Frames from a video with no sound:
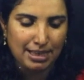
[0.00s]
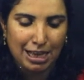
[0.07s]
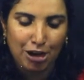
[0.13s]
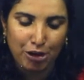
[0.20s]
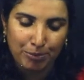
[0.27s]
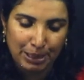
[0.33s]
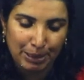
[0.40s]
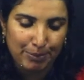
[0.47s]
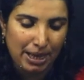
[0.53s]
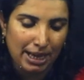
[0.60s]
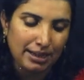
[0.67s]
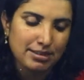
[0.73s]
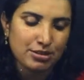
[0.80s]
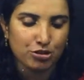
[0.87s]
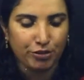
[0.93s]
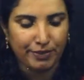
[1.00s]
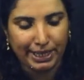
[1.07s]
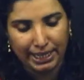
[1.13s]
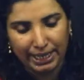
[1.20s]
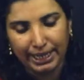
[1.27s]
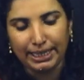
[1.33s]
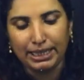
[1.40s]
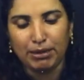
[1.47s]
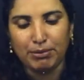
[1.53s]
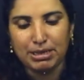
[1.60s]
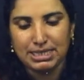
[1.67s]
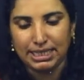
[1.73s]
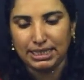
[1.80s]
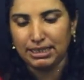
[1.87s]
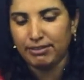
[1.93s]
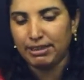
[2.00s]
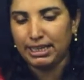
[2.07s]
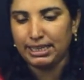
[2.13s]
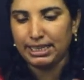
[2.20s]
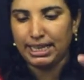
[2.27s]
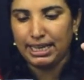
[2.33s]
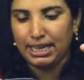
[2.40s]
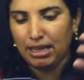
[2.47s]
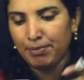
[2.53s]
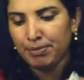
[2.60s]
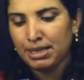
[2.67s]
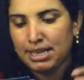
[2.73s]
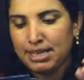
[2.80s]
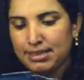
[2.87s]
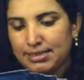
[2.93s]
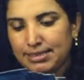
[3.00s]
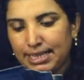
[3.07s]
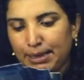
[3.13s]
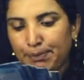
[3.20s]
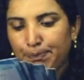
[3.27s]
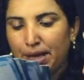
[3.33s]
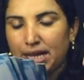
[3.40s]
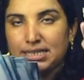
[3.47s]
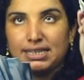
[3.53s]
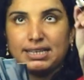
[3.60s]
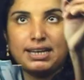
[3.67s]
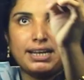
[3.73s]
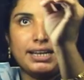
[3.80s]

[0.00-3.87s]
How many bags do we need? We are going to do the same pattern.